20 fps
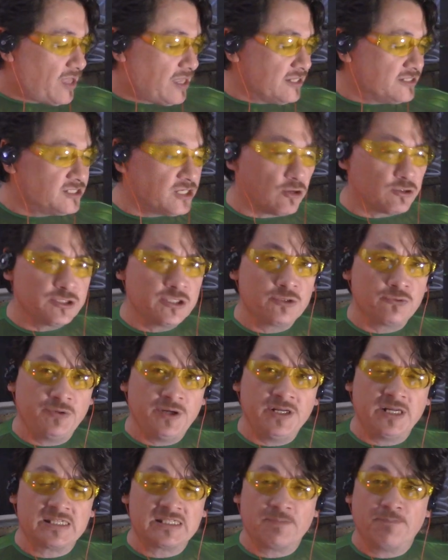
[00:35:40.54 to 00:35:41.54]
Chelsea
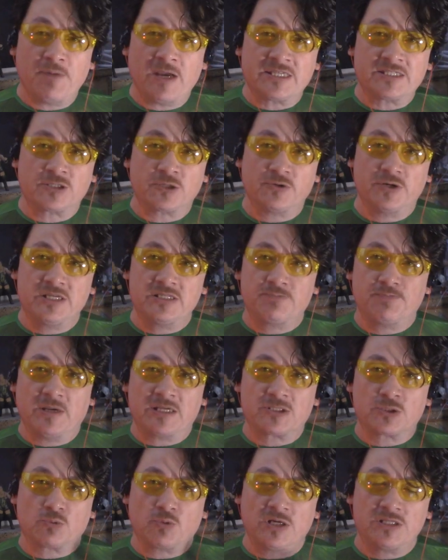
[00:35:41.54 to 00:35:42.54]
Green as the best there is,
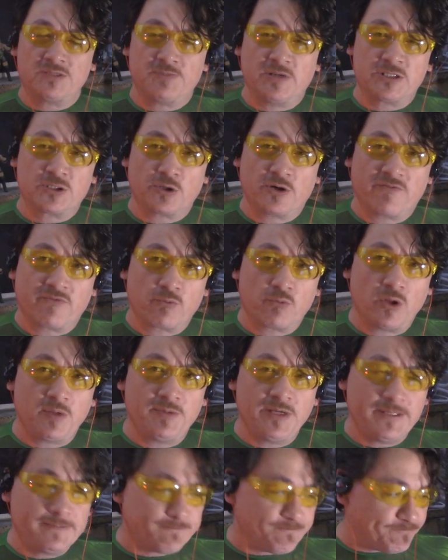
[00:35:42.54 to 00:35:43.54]
best there was, best there ever will
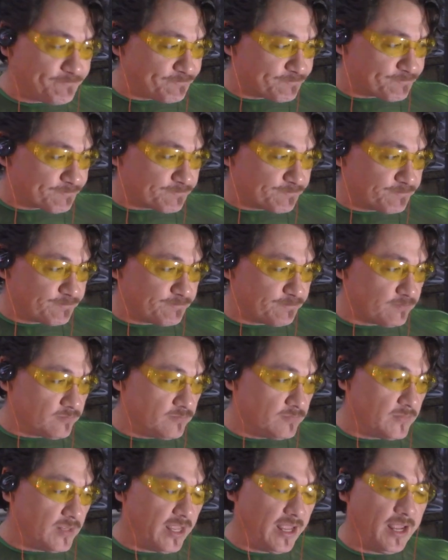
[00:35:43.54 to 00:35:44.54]
be.
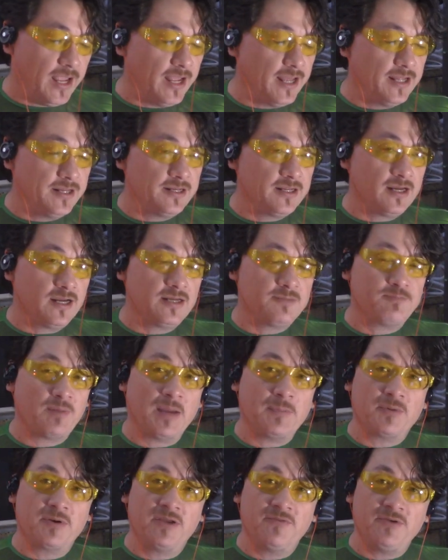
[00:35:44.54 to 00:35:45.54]
And
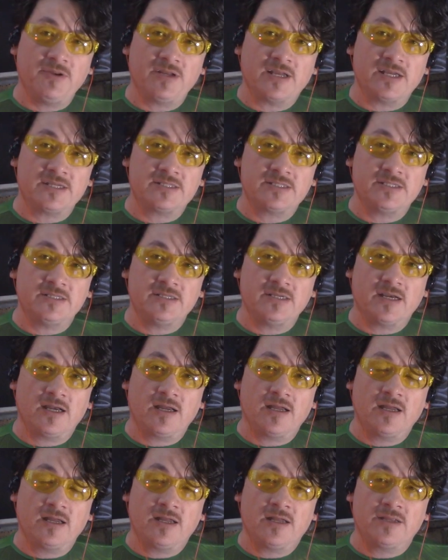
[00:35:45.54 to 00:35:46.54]
Piper Niven as
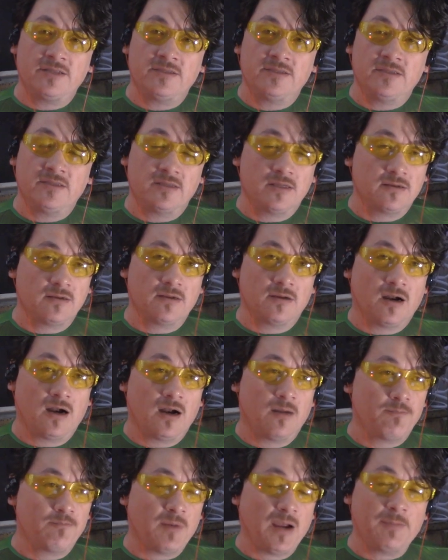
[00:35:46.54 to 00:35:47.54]
the
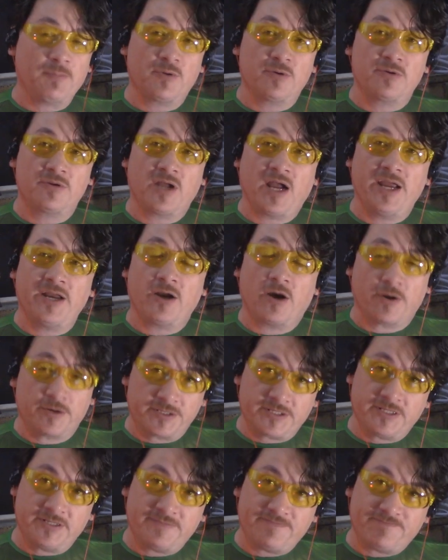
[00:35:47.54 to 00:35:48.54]
Piper Neidhart.